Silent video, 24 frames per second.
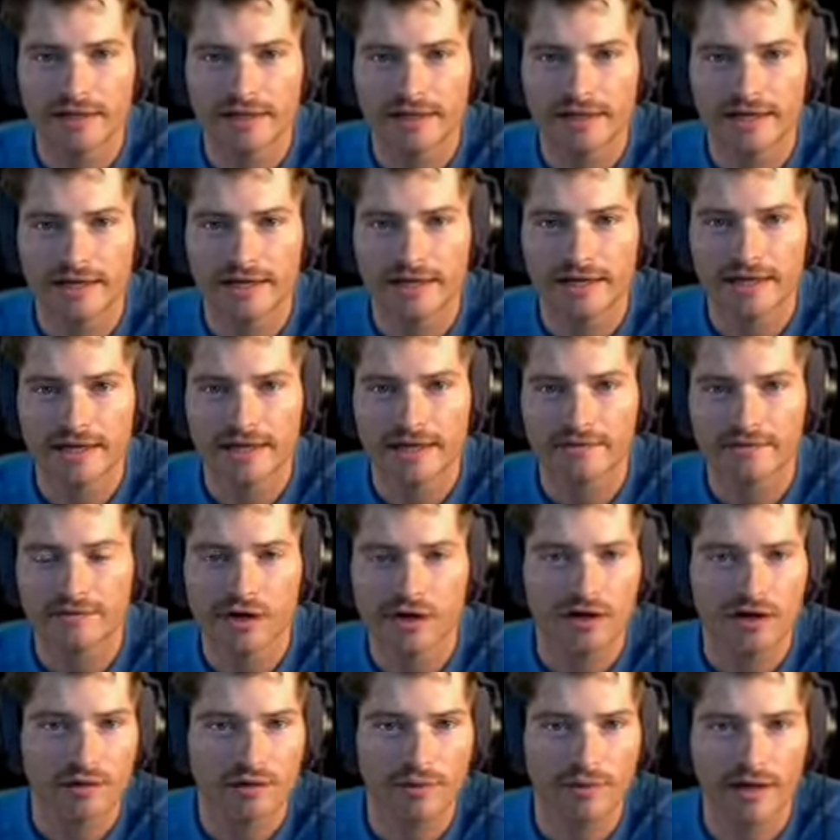kind of talk
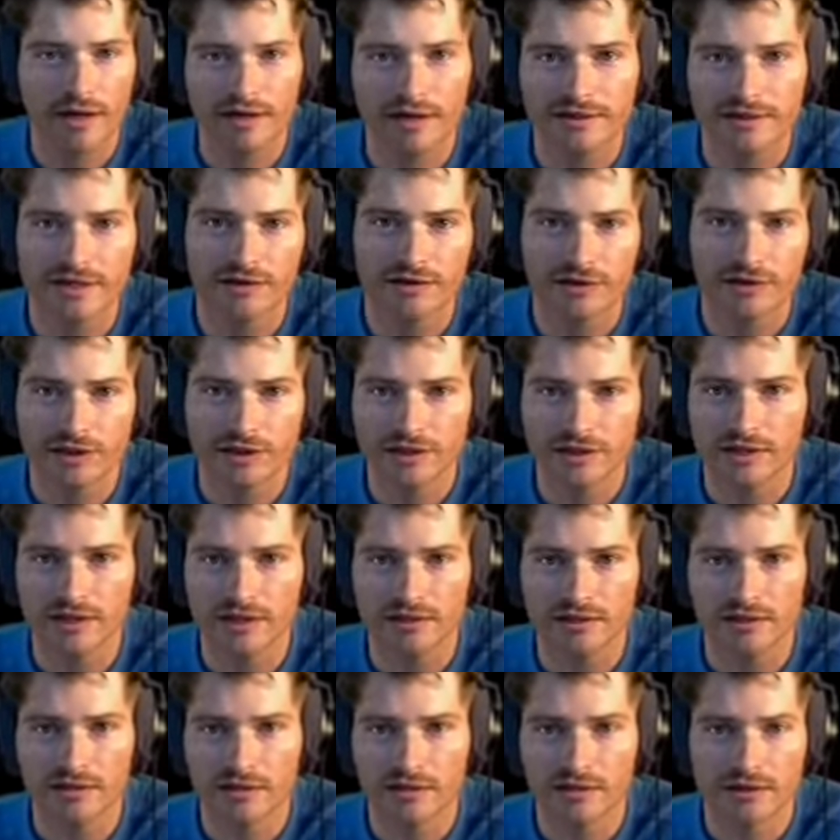about it intelligently
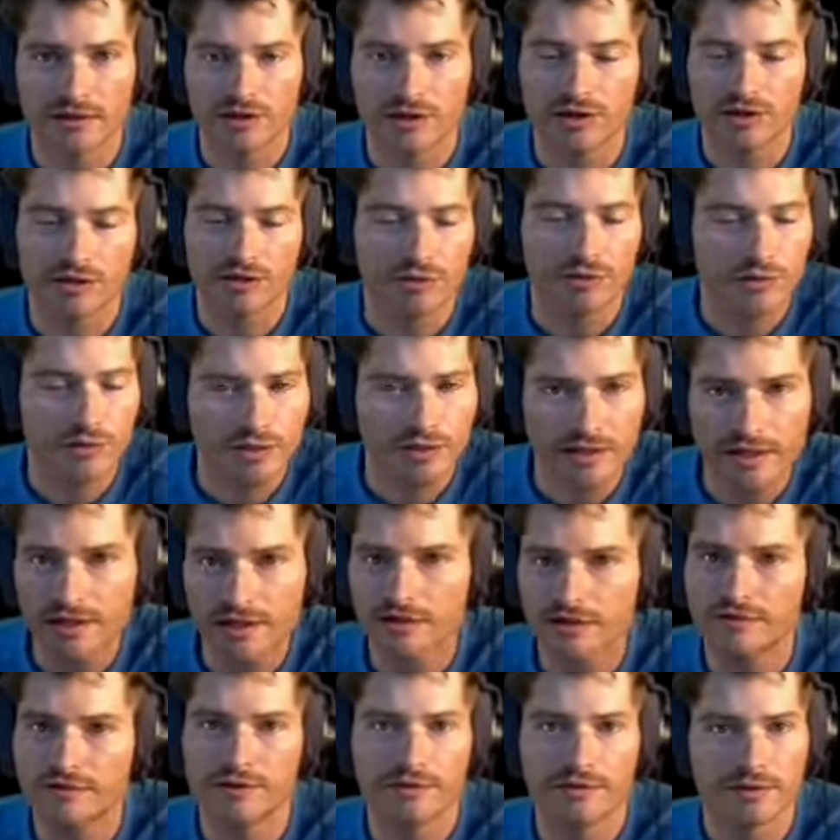and use it in
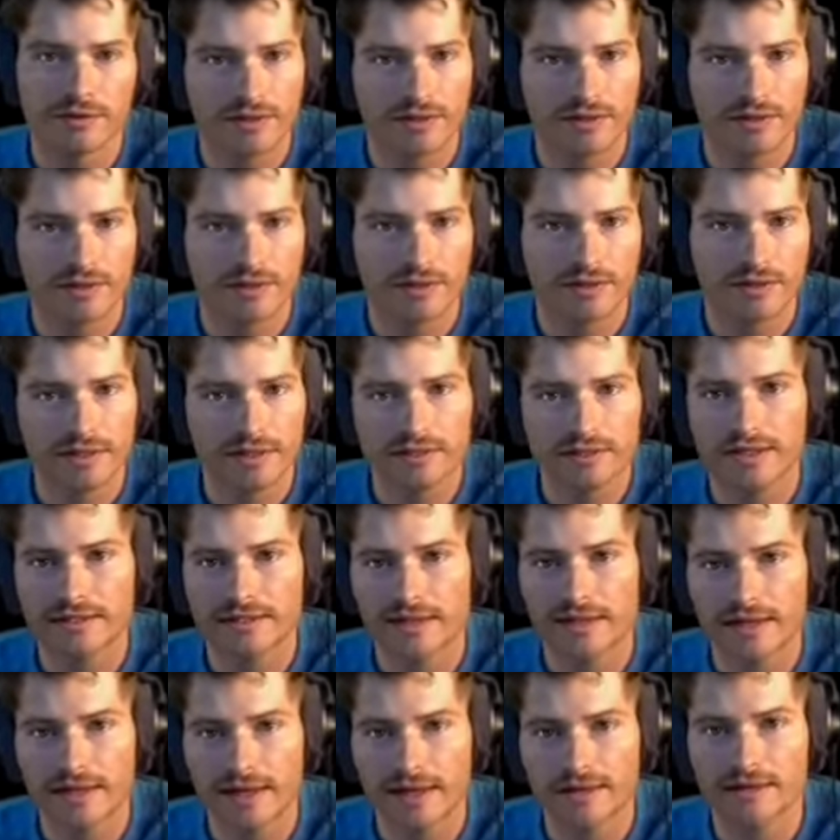interviews and things like
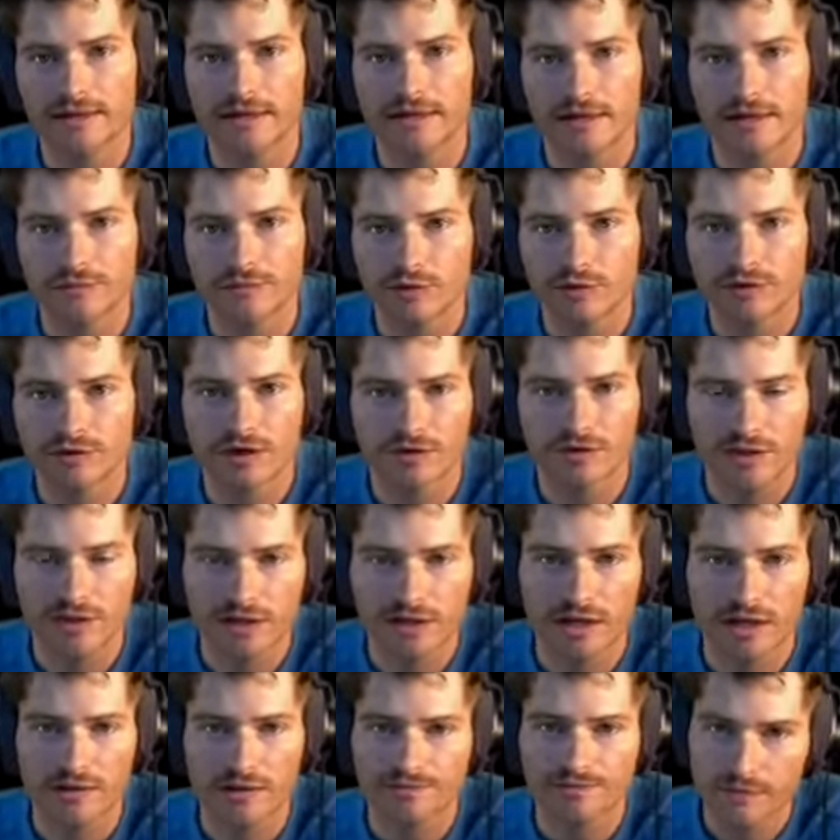that, use it on the
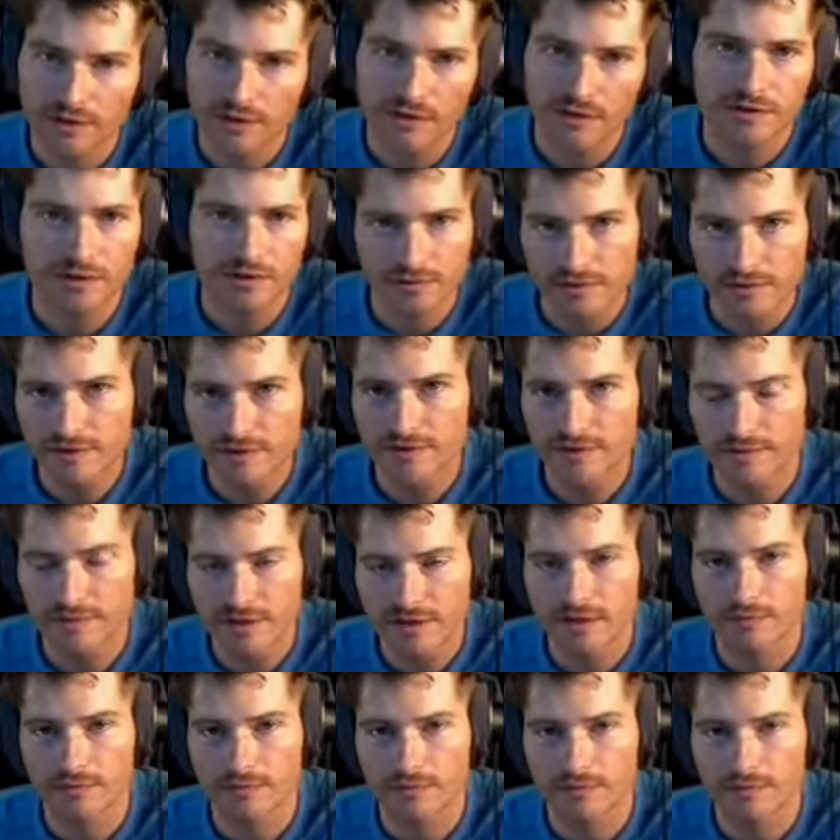job. So this can
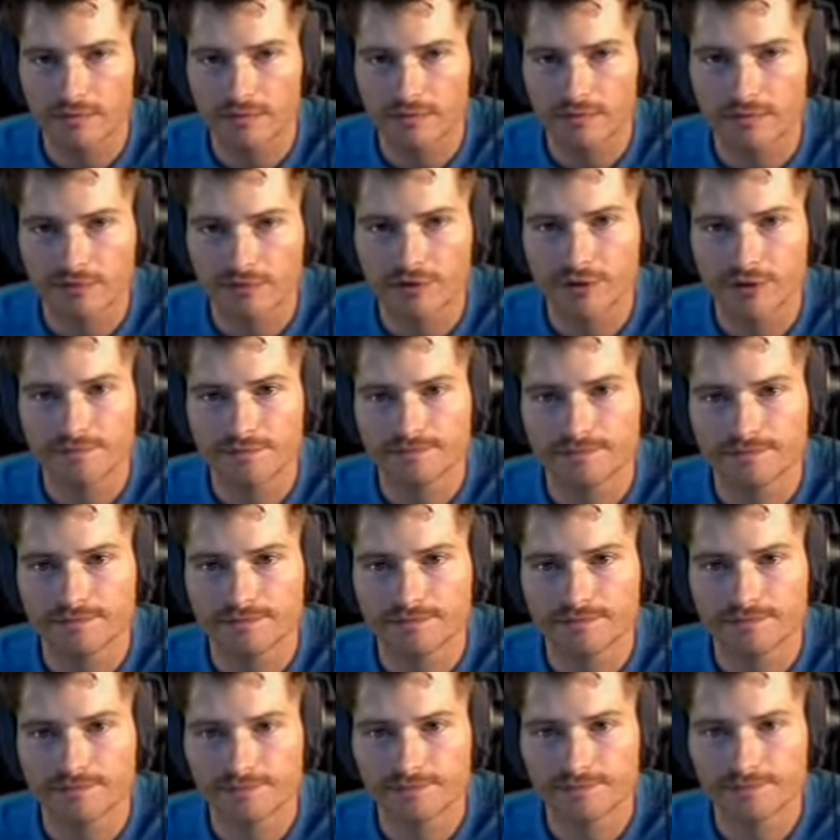be helpful for you.
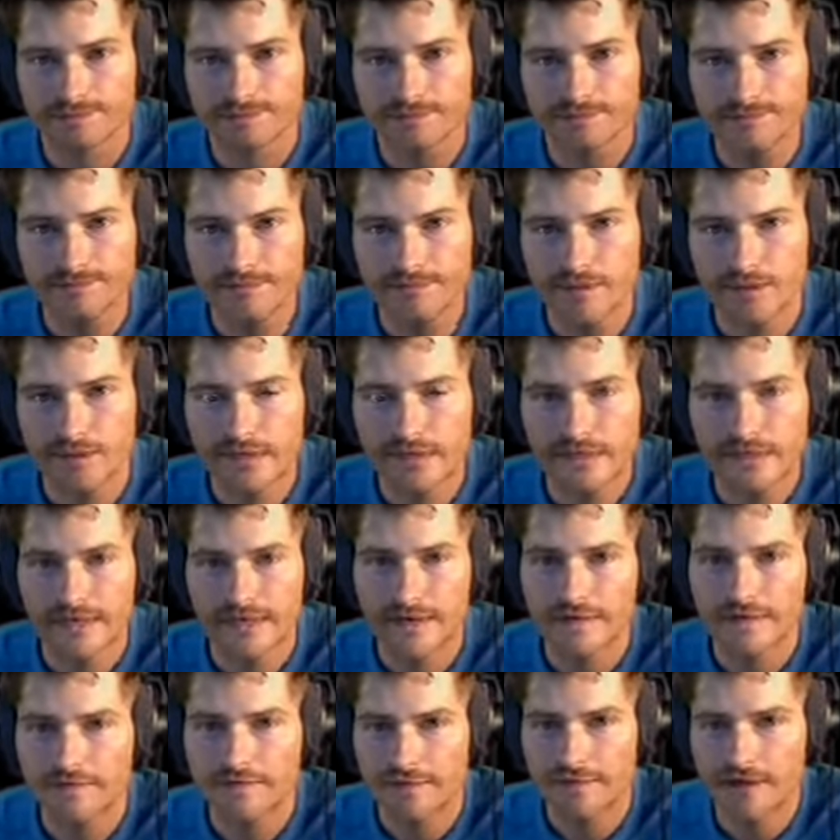And
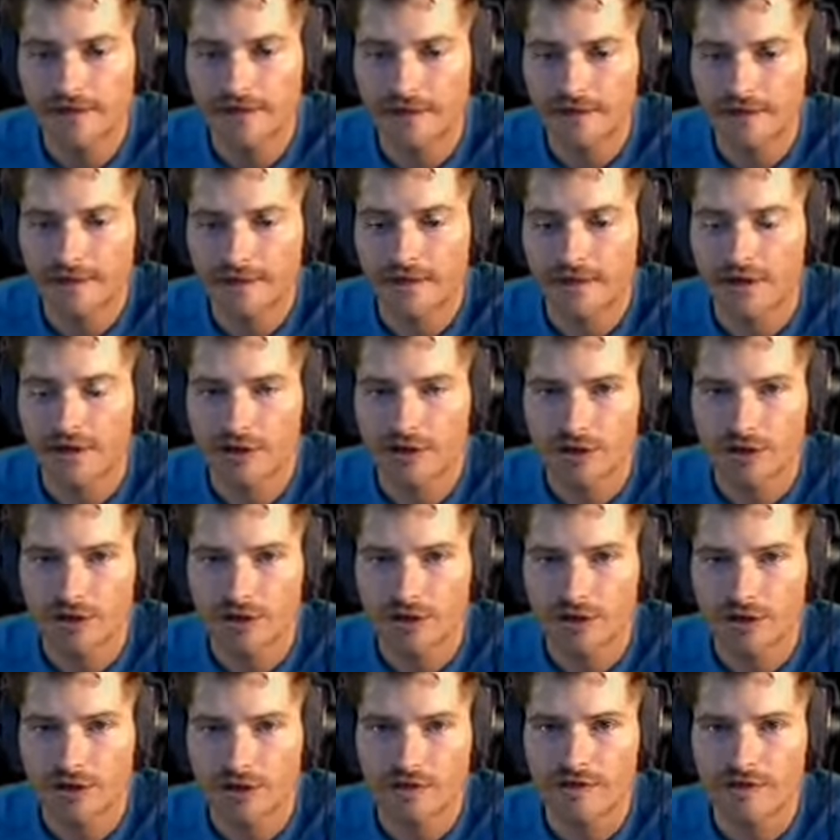then finally,
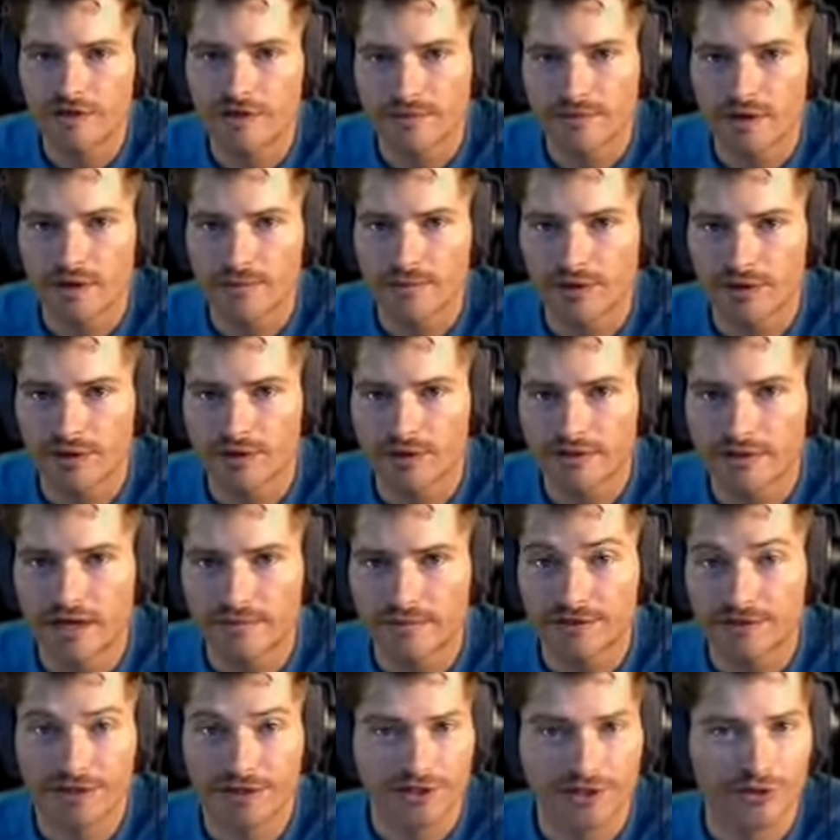this might be a good time to
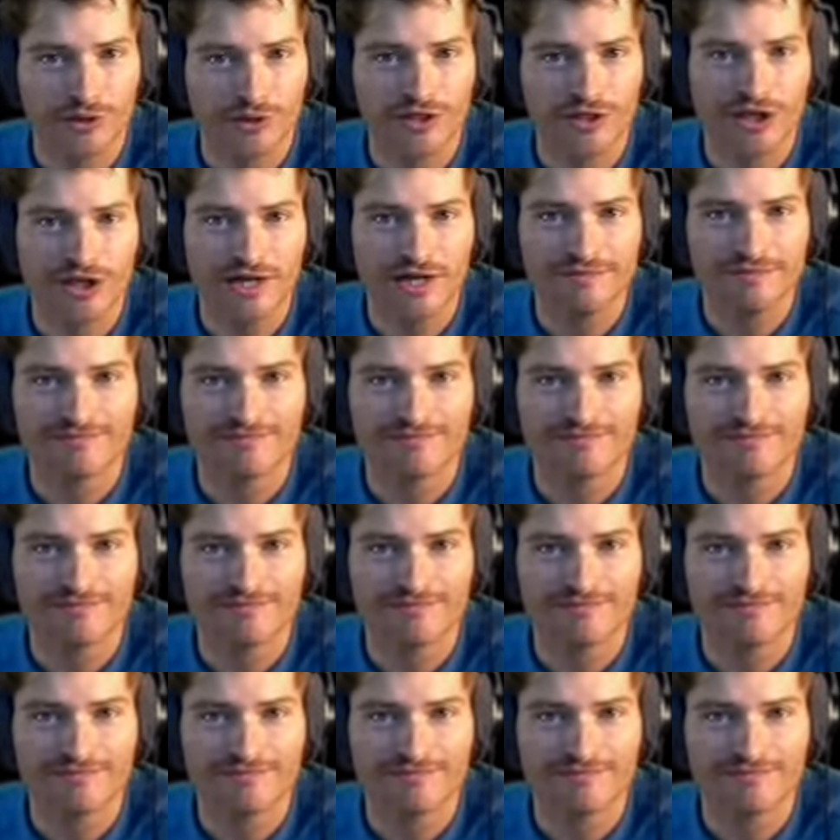take a screenshot.